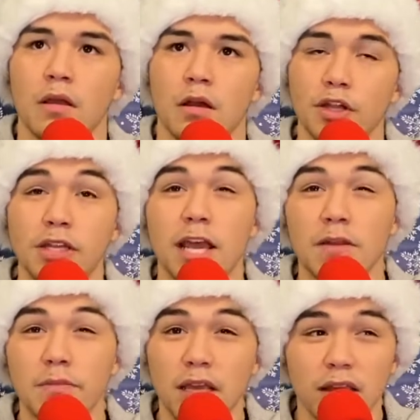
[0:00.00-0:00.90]
Are you
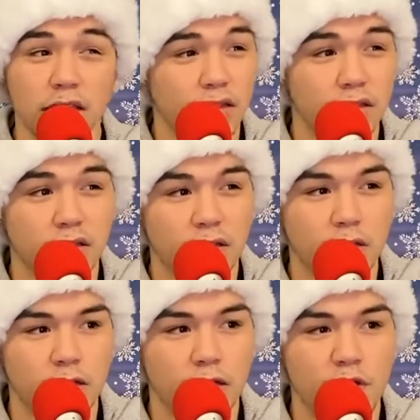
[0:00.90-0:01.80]
kidding me?
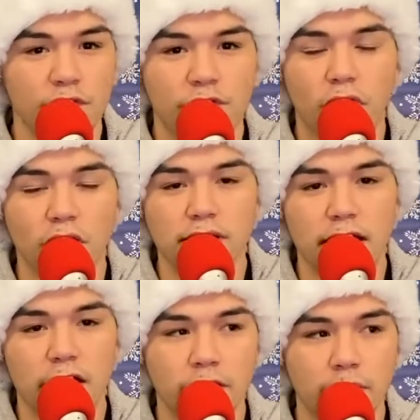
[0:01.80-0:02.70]
If I fall down,